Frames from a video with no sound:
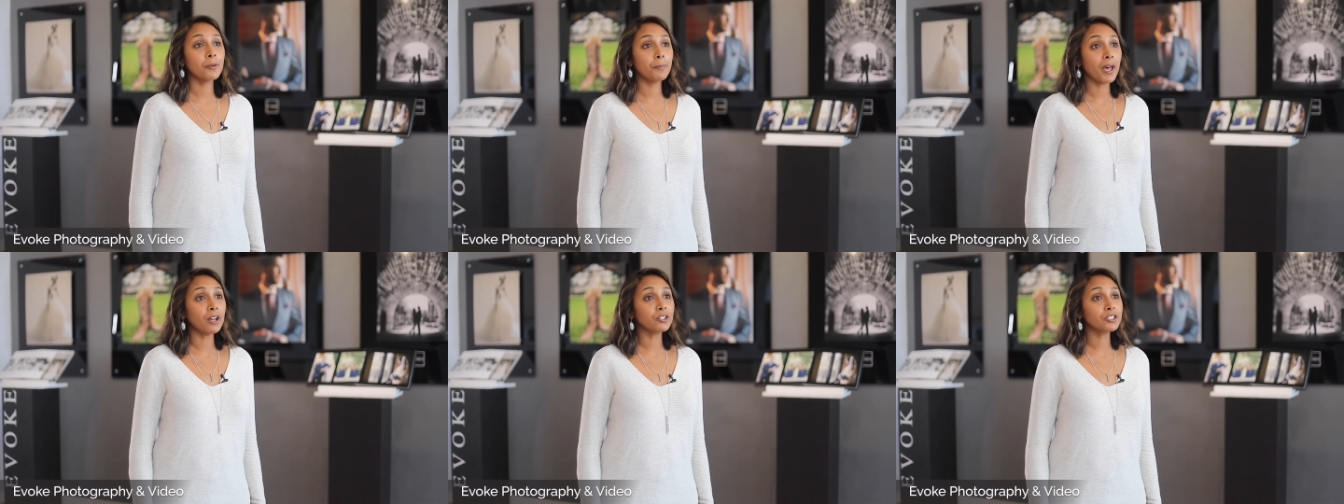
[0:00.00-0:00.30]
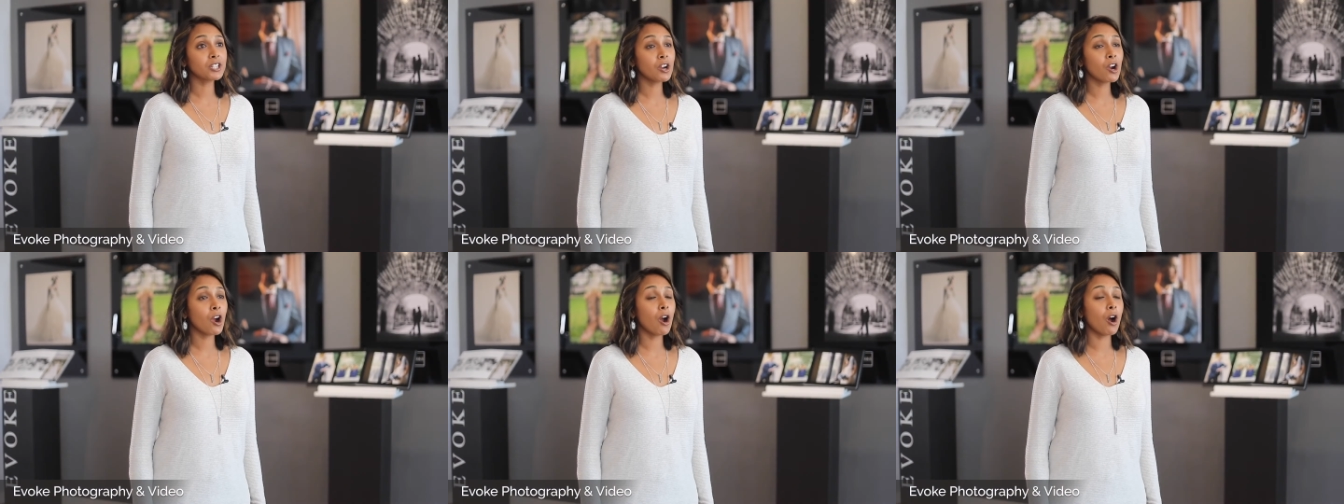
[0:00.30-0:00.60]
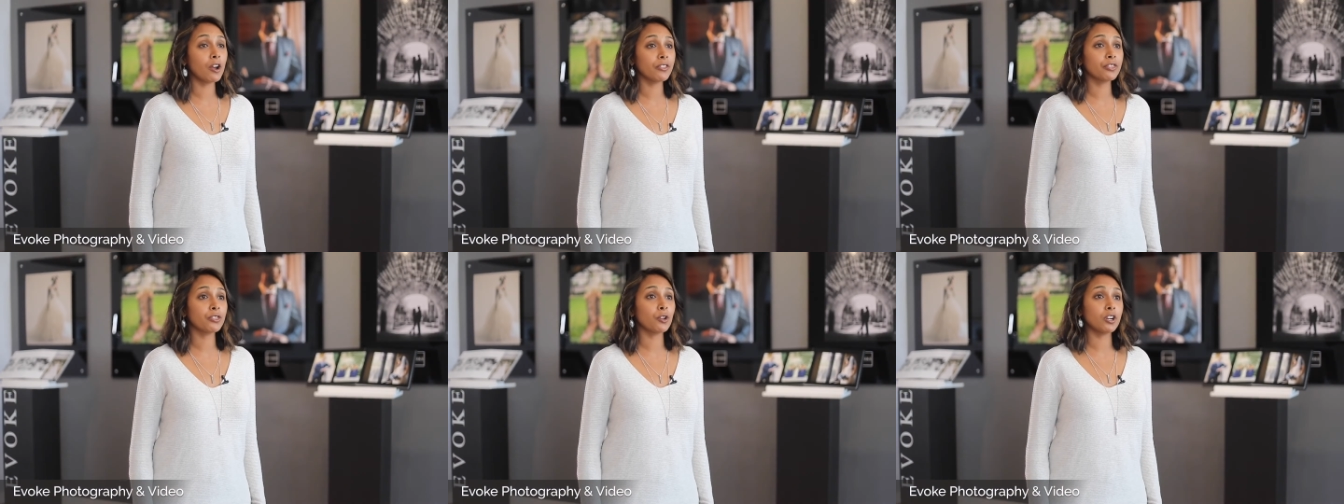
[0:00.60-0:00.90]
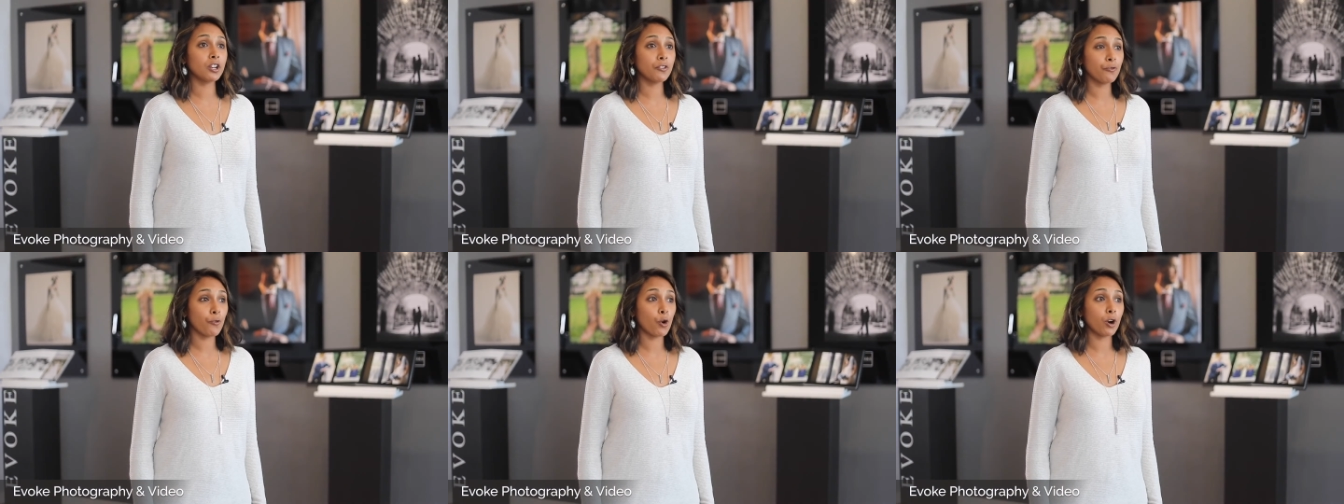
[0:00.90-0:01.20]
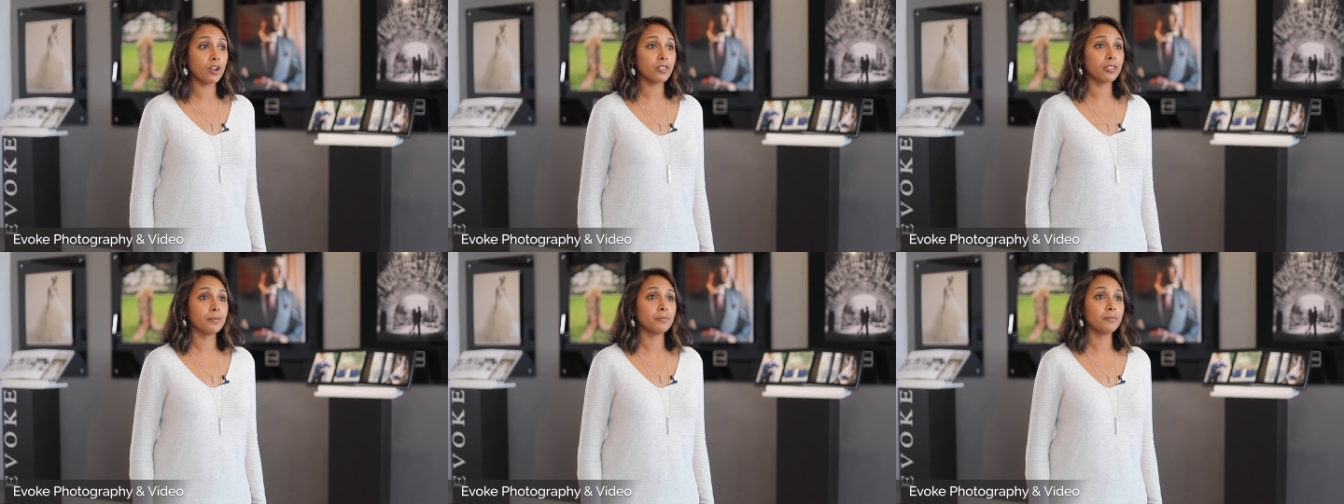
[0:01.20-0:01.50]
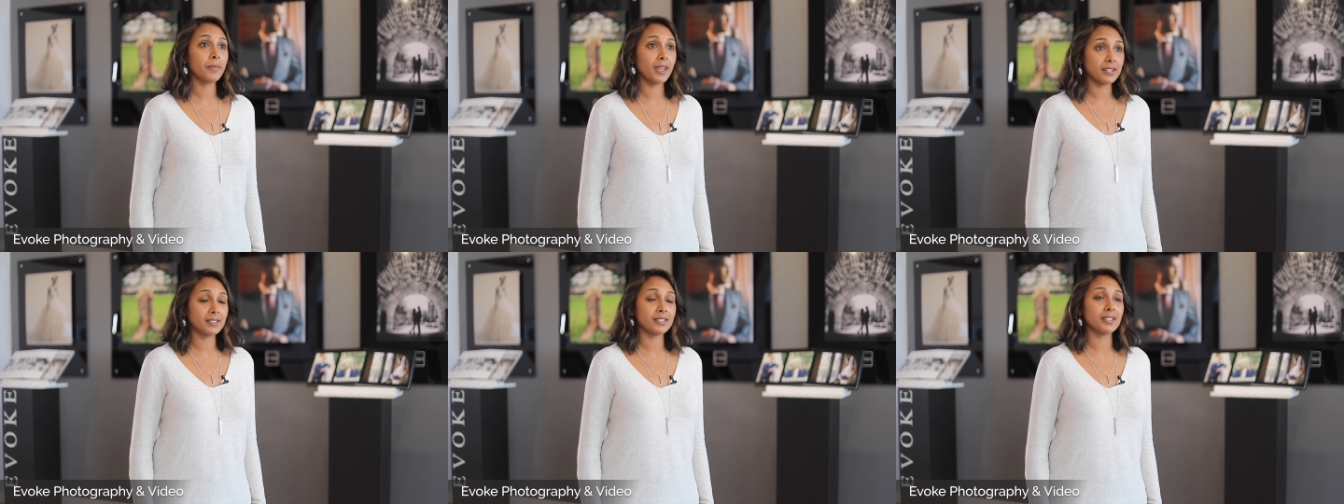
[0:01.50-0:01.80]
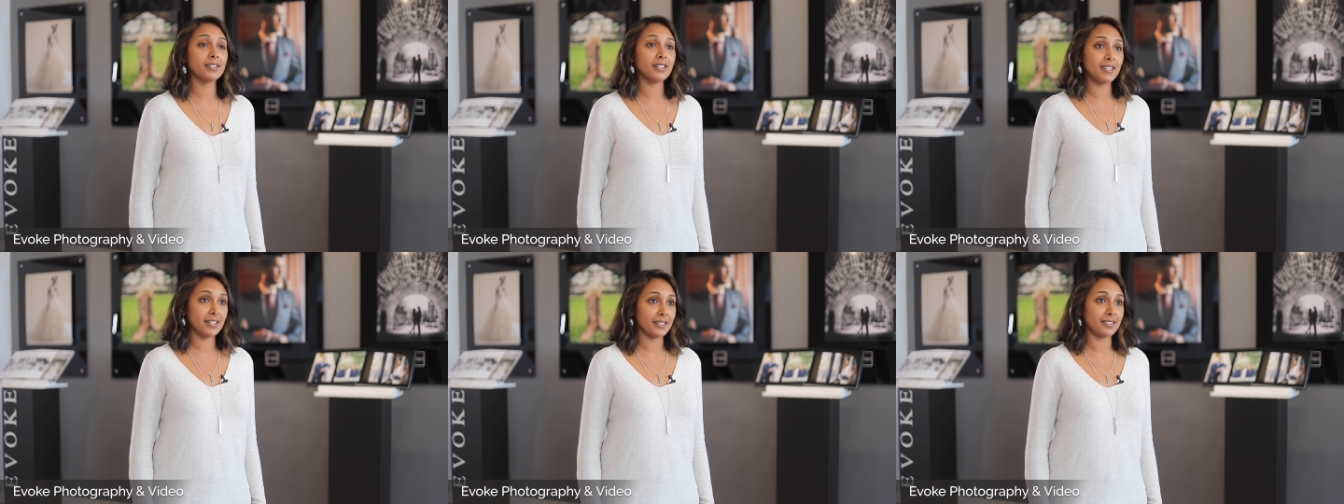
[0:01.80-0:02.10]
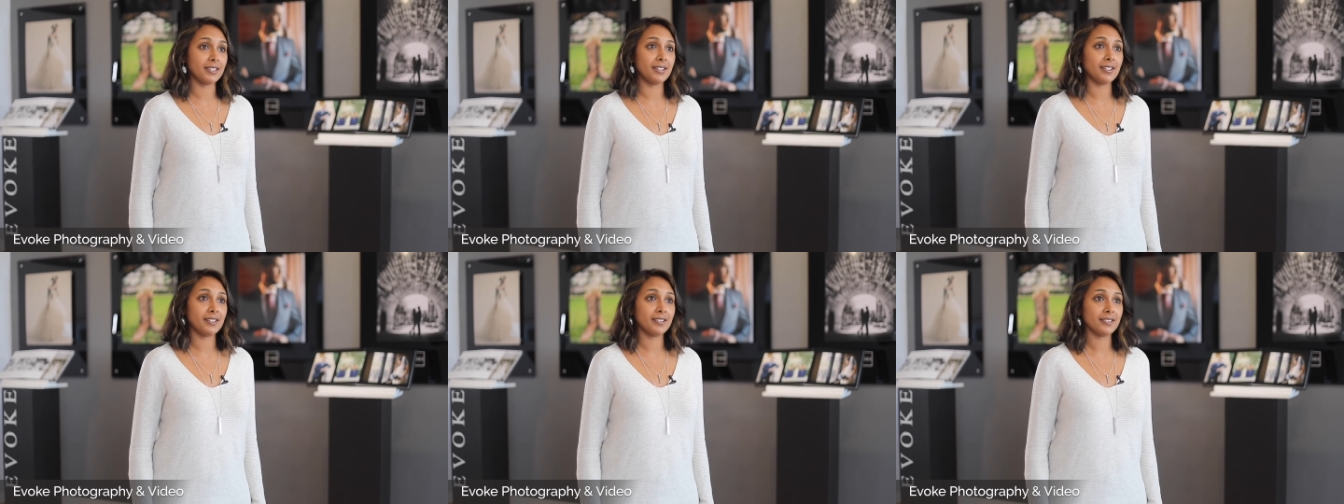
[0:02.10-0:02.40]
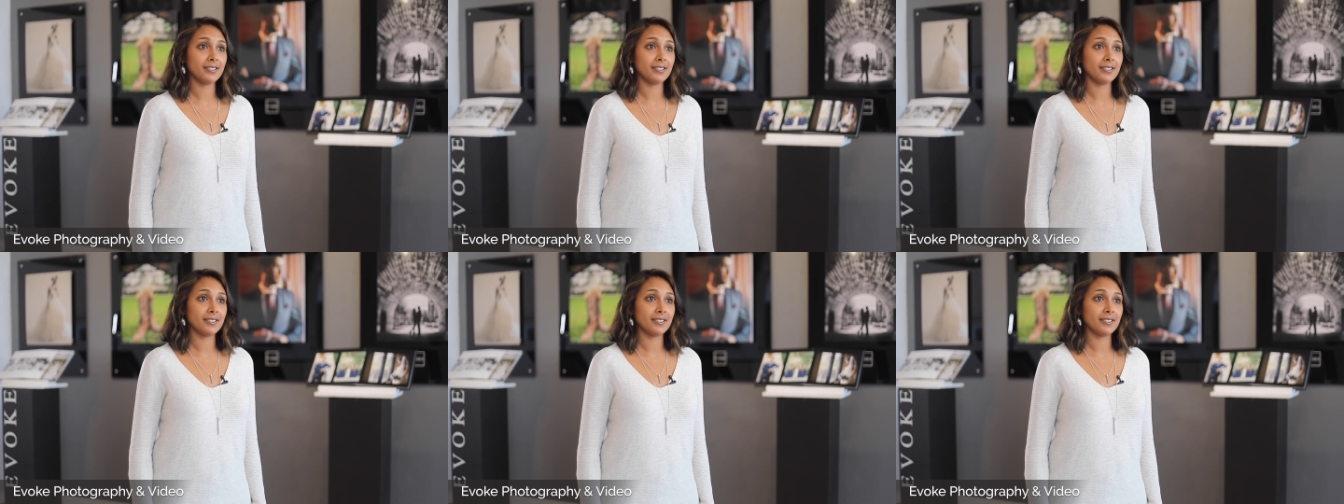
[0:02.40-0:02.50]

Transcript: The bell tower on 34th makes it easy.